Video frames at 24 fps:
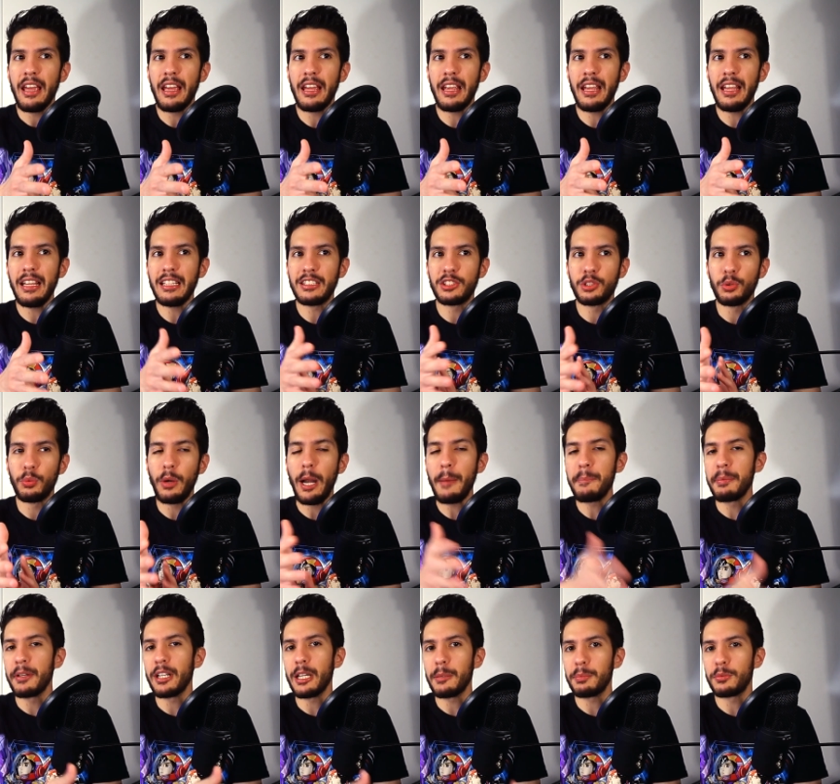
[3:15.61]
uh, to
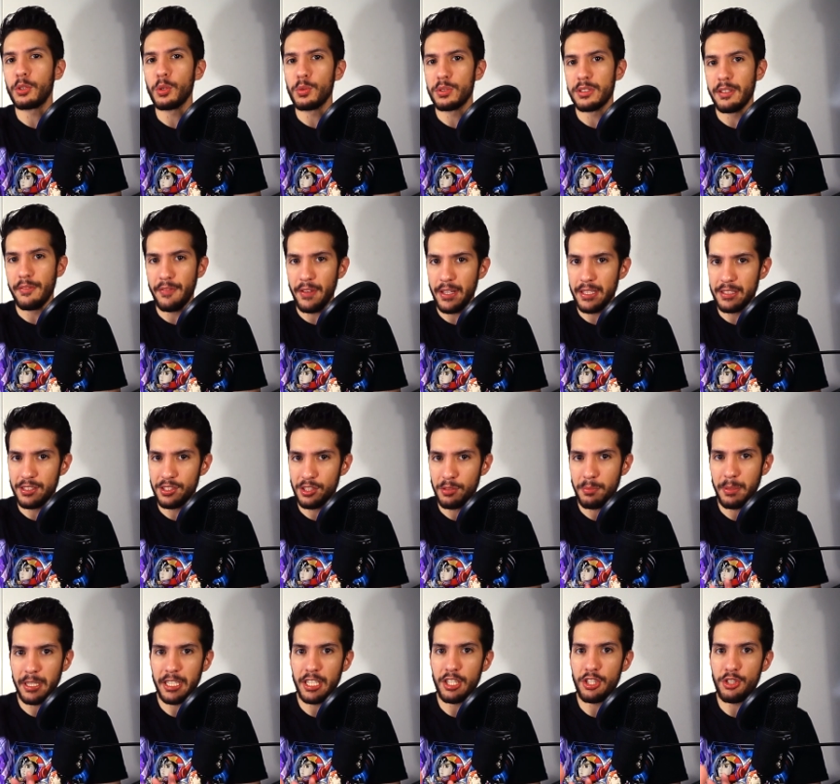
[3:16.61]
wrapping up those events, to
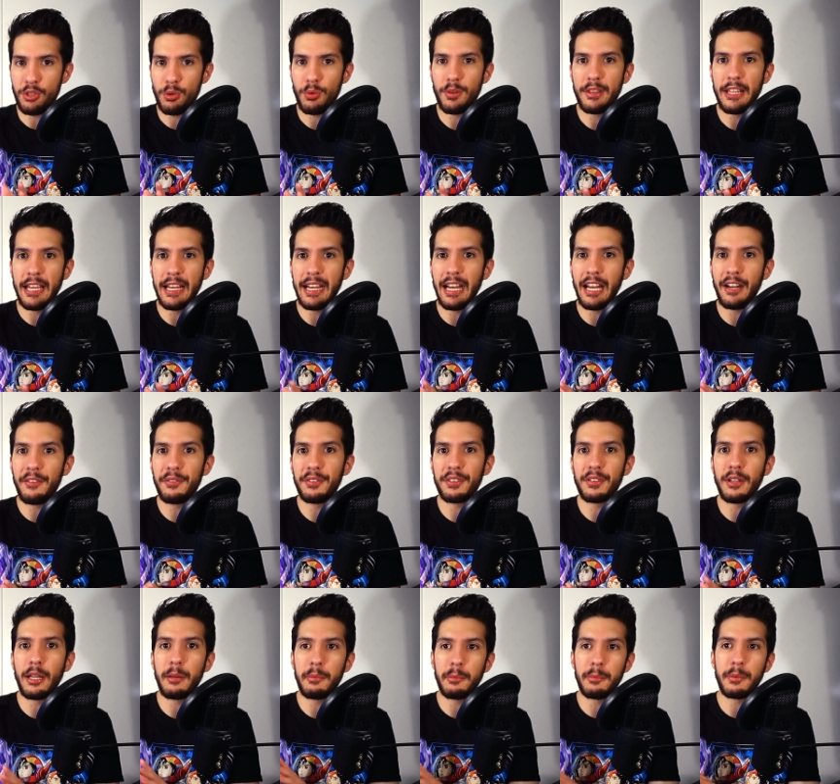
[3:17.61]
making sure that
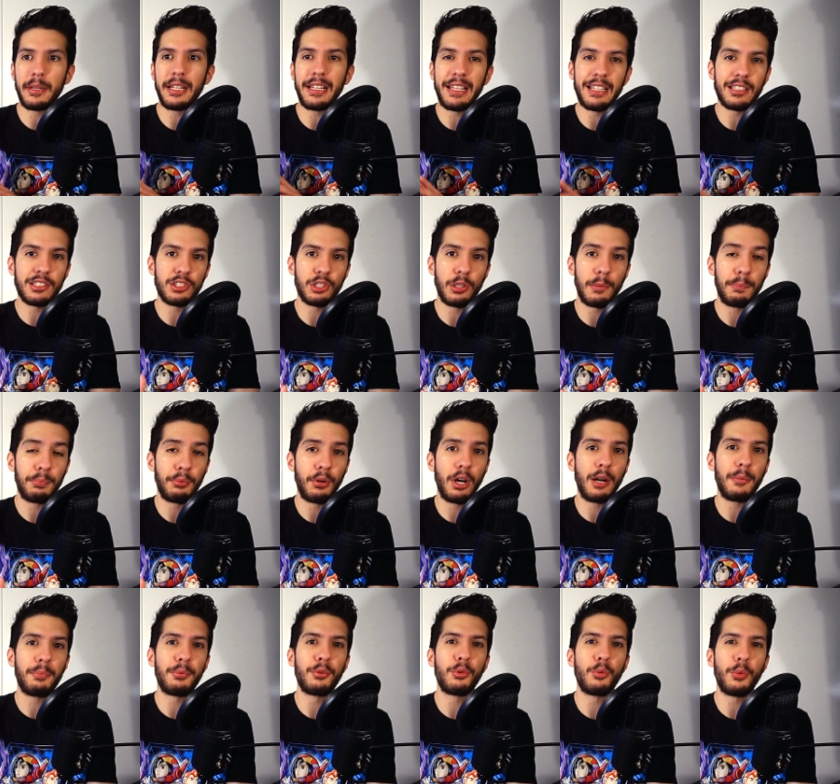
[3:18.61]
every everybody gets their
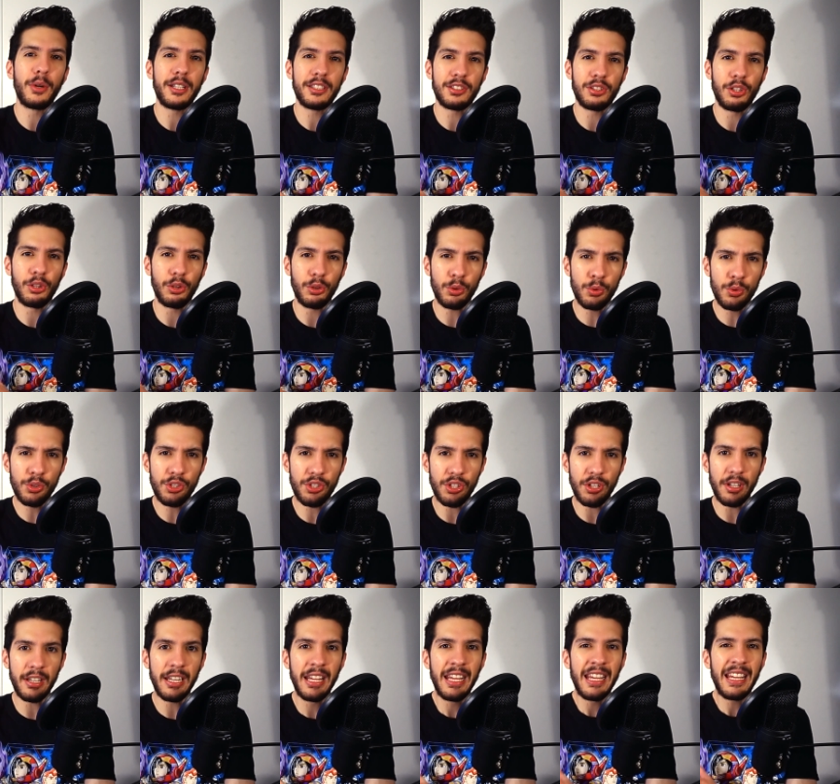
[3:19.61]
proper
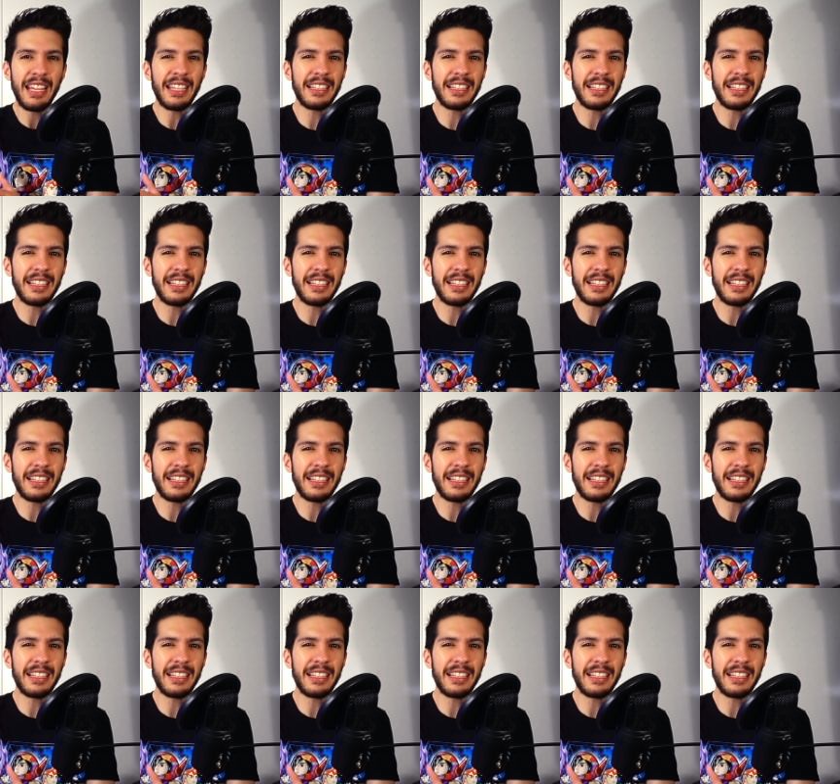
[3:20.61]
resolution.